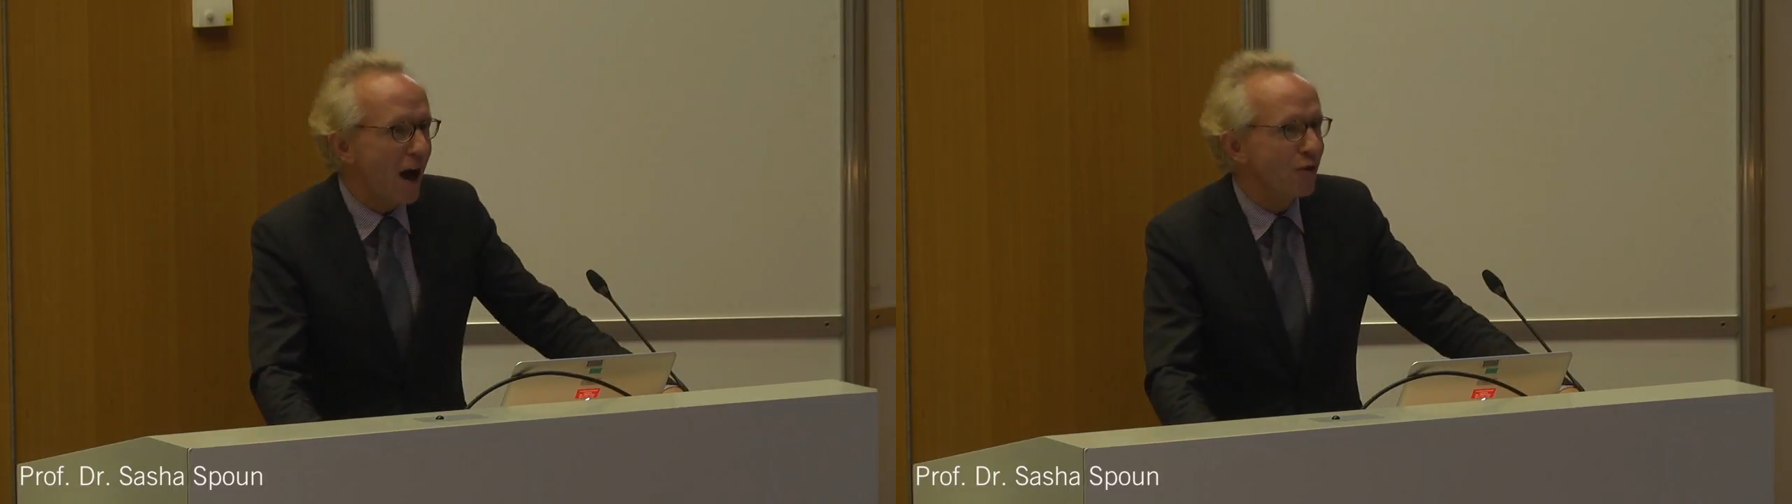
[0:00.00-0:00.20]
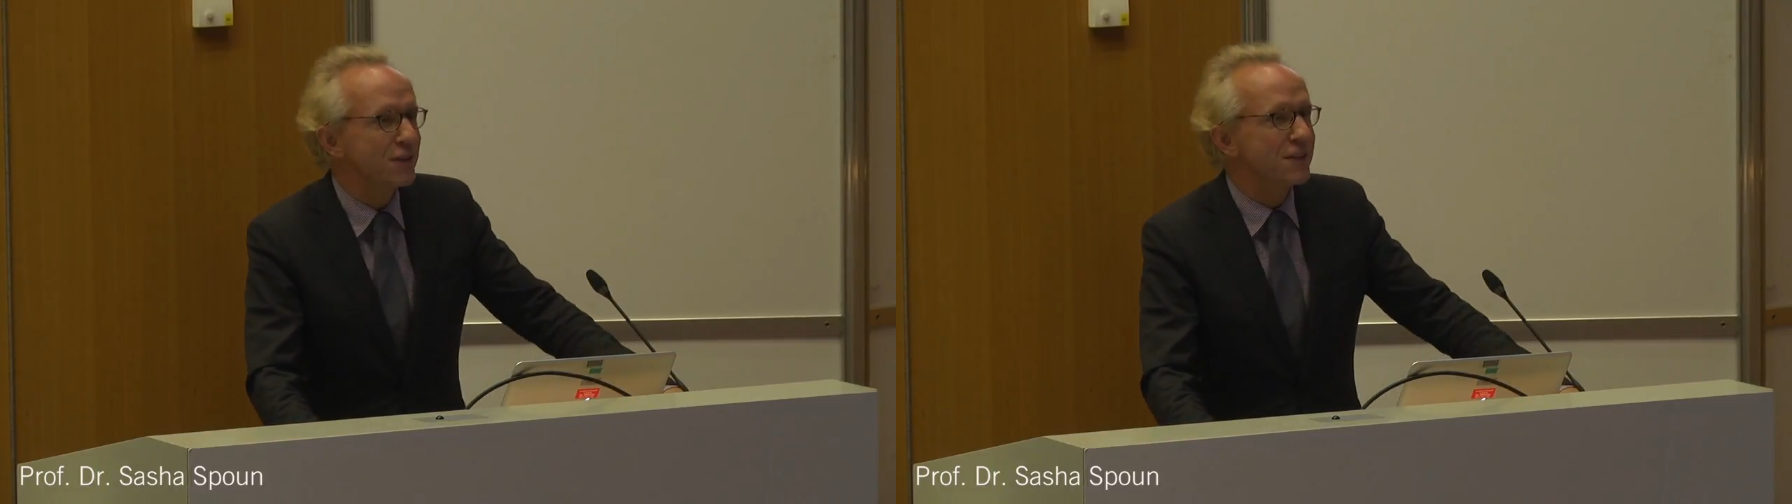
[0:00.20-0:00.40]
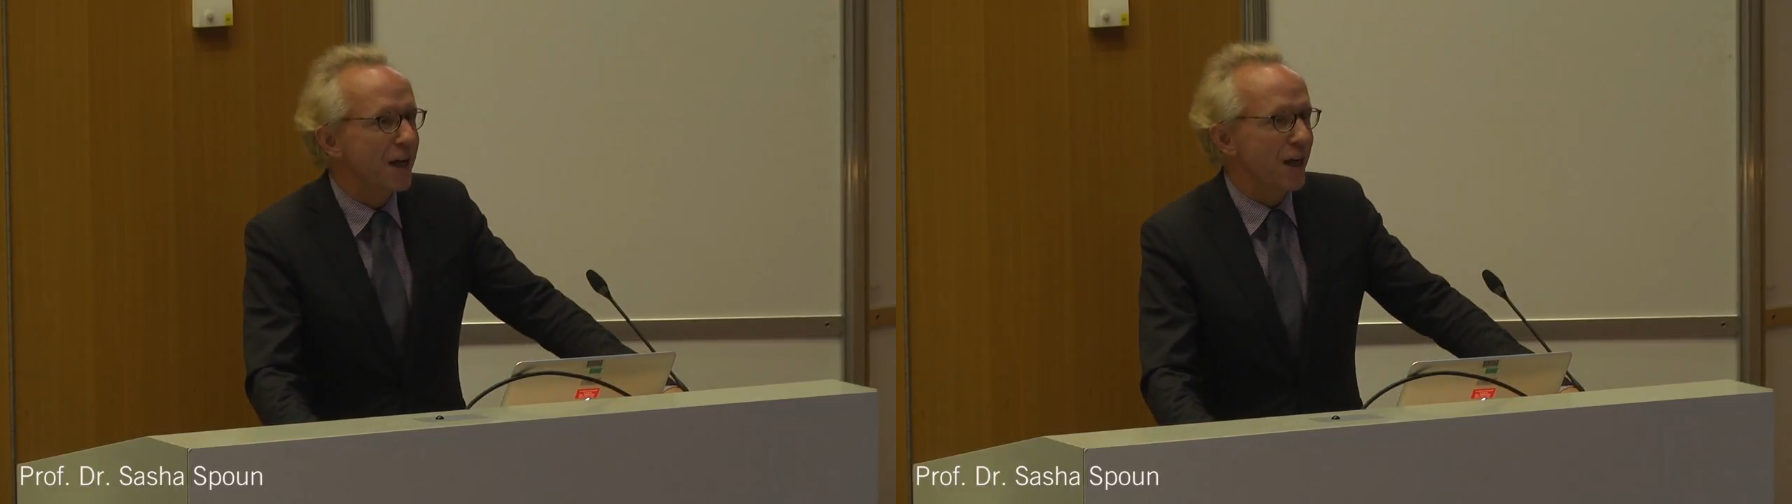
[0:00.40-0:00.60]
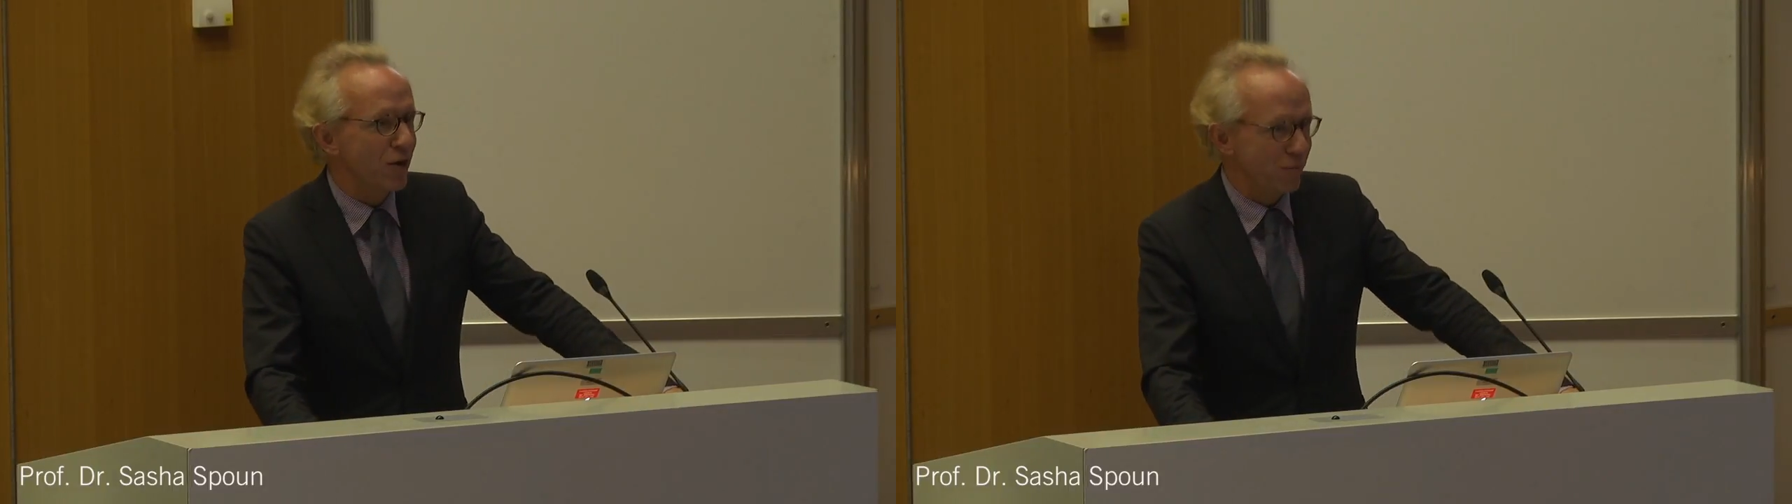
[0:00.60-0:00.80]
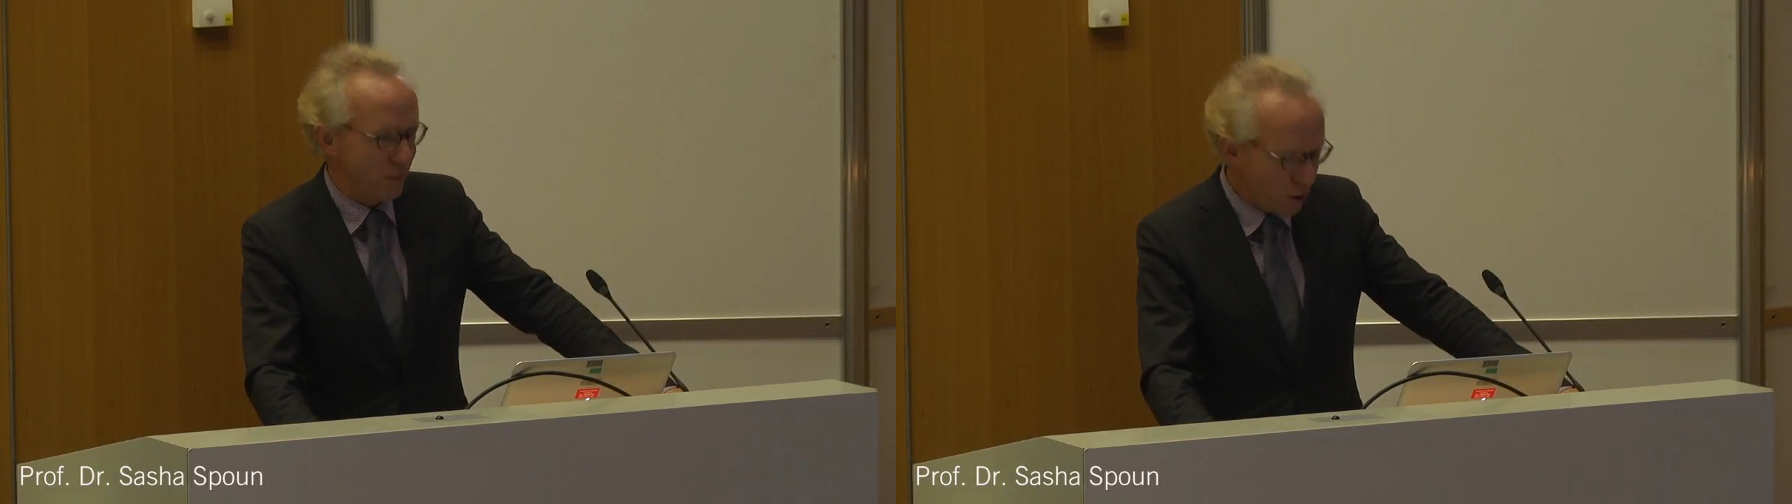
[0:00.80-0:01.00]
out there
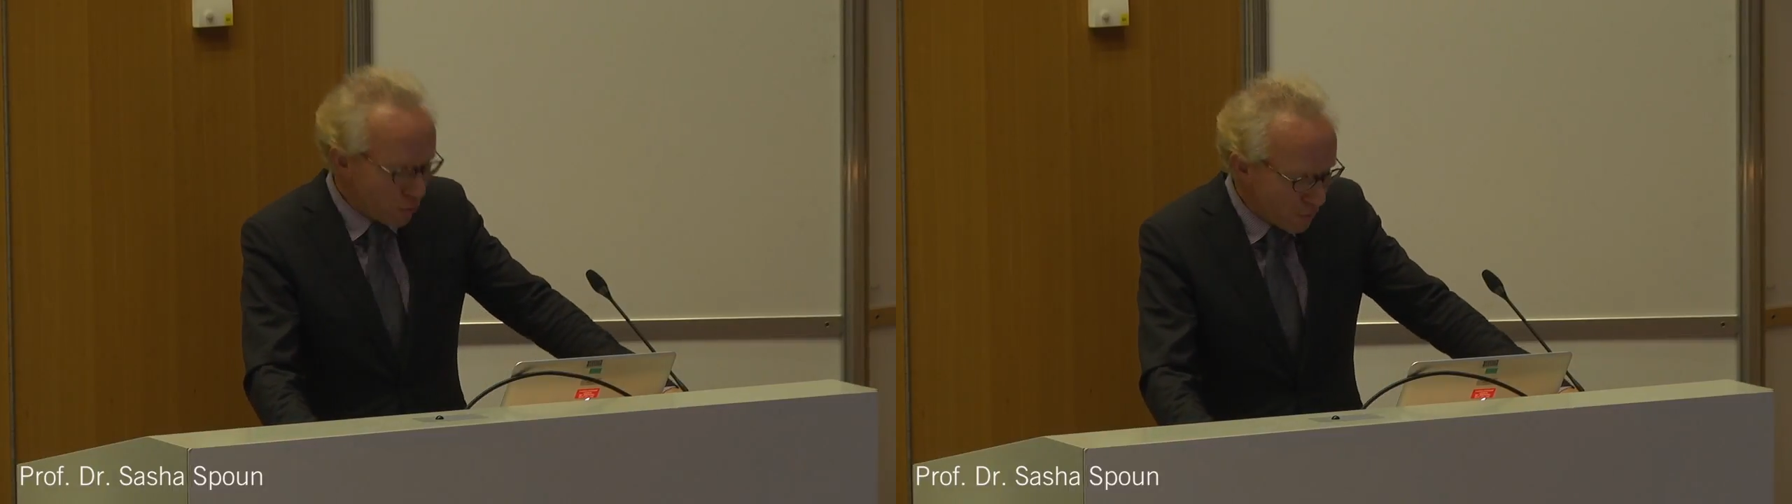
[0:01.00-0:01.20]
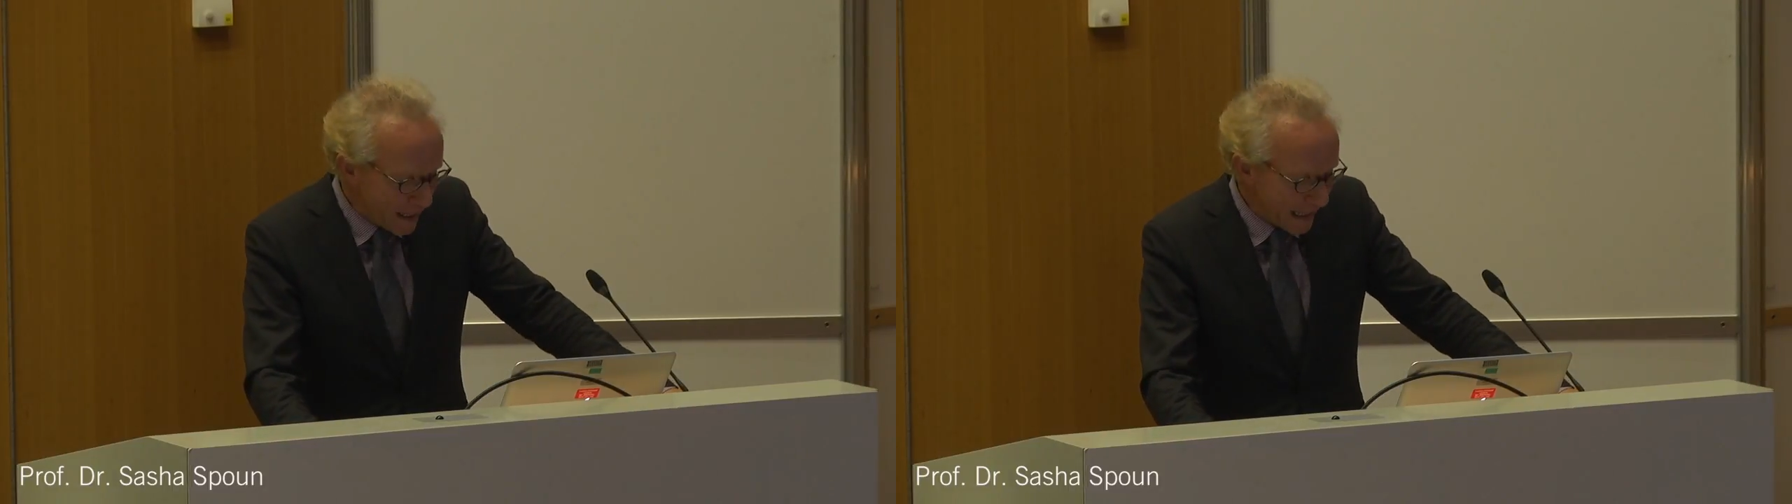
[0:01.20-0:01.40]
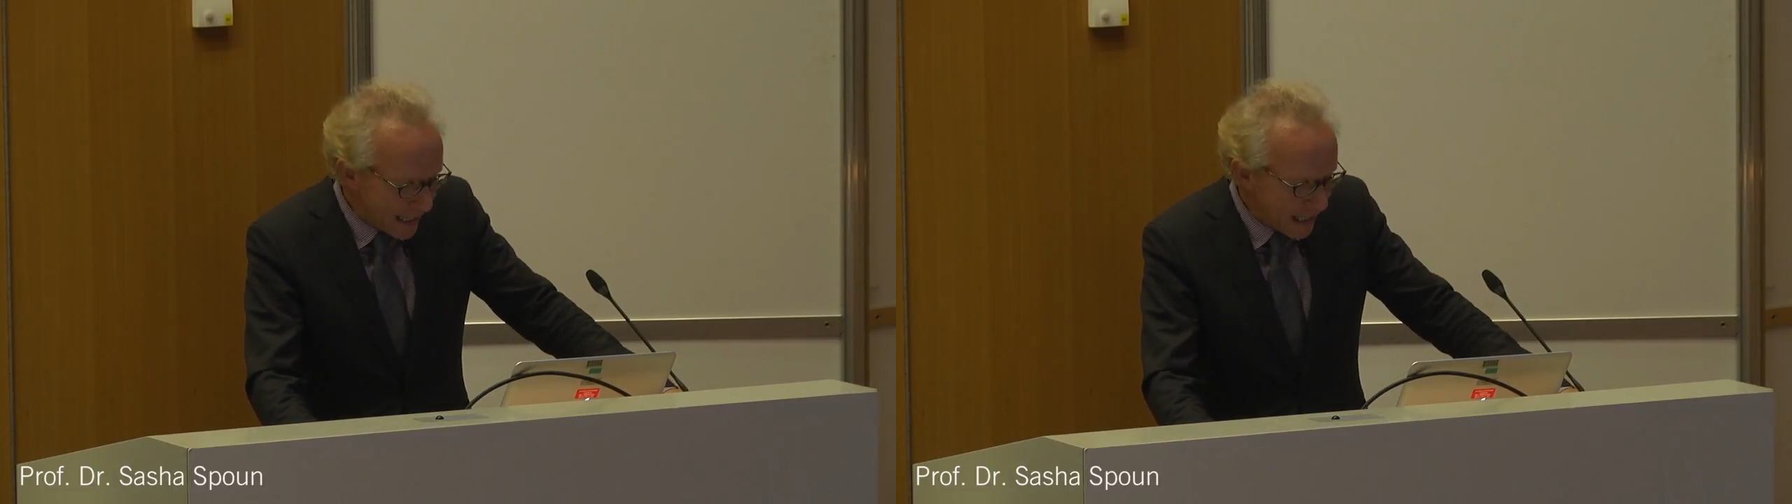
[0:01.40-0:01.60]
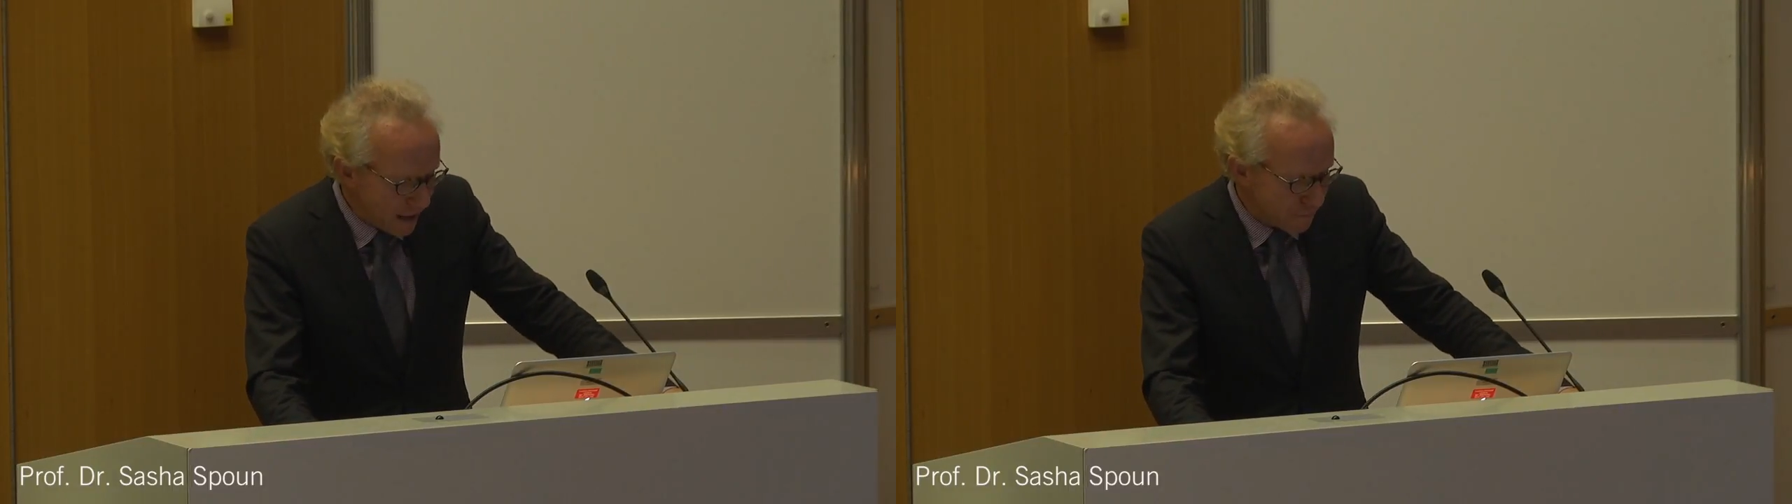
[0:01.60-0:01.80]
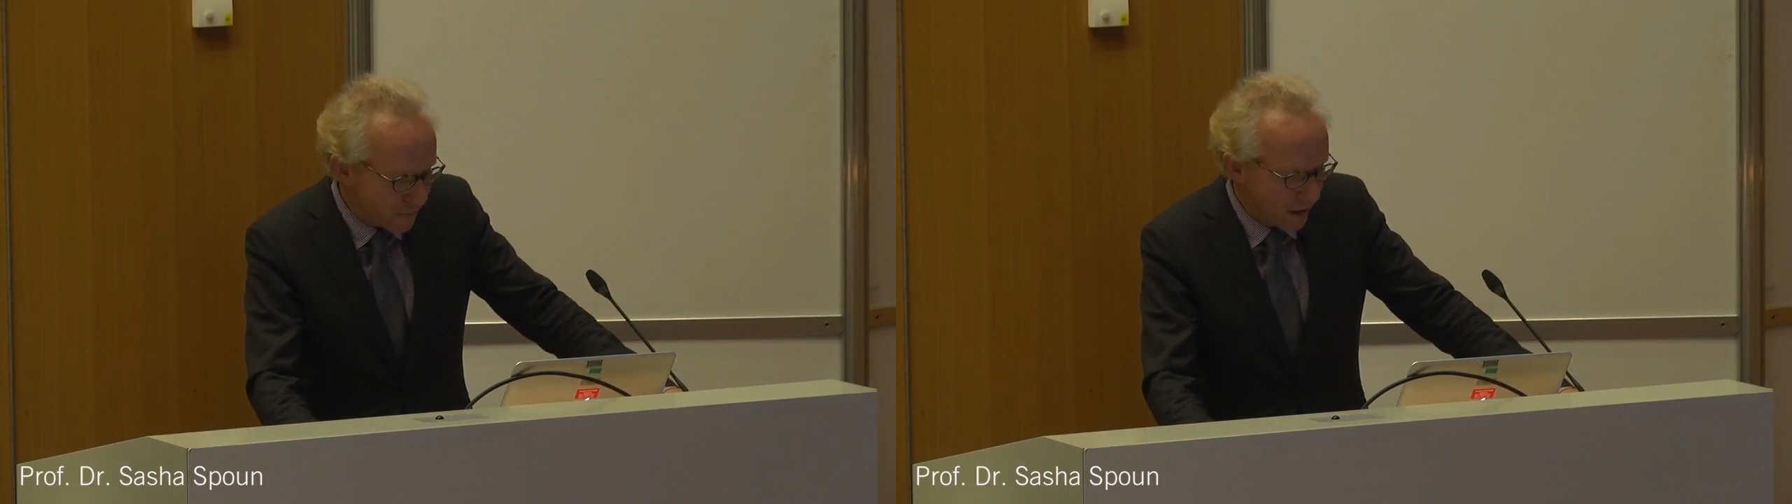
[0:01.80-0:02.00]
who
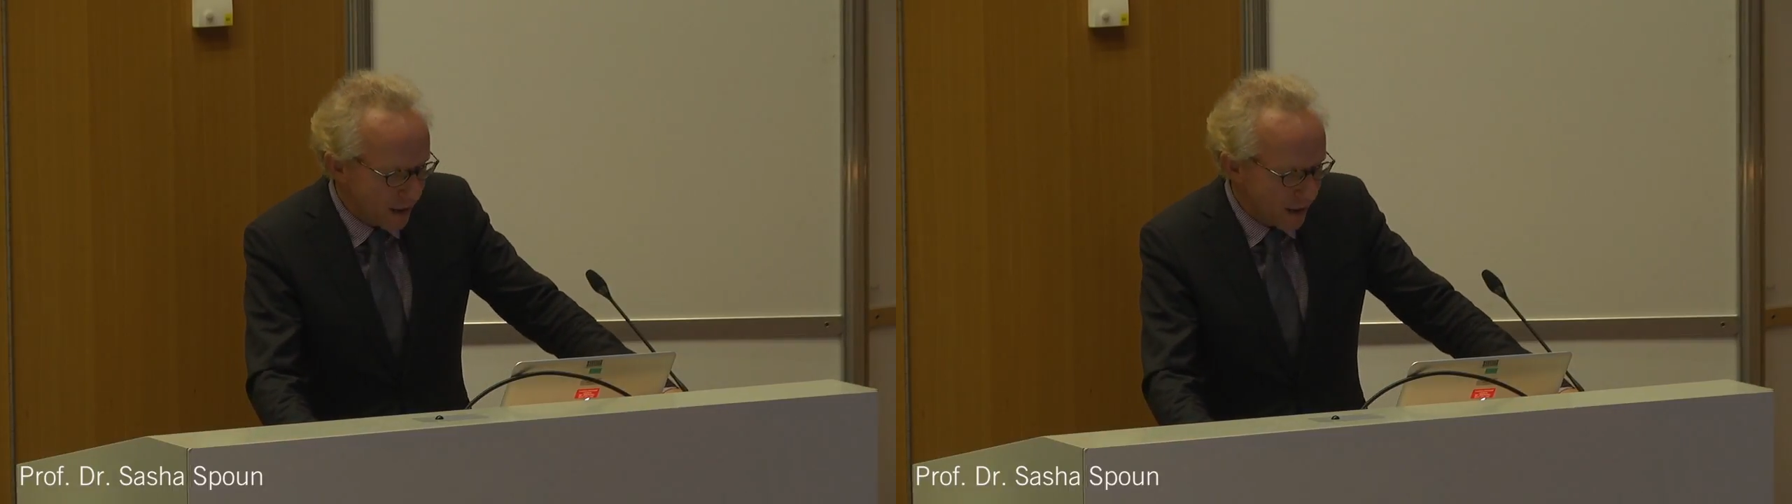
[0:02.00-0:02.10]
believe